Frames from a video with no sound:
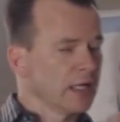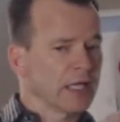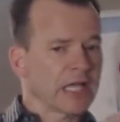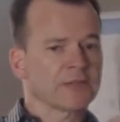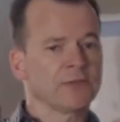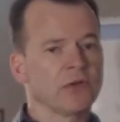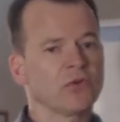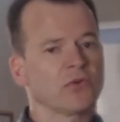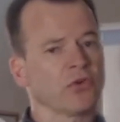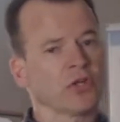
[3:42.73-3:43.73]
Cash
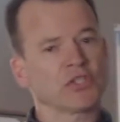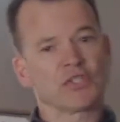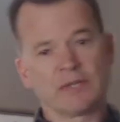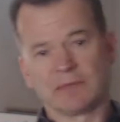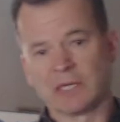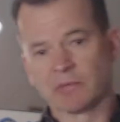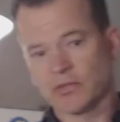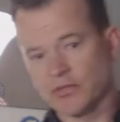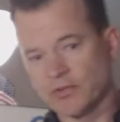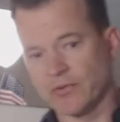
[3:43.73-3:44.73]
flow crunch tip number
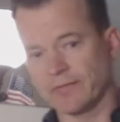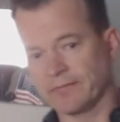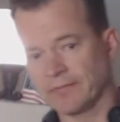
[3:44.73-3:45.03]
2.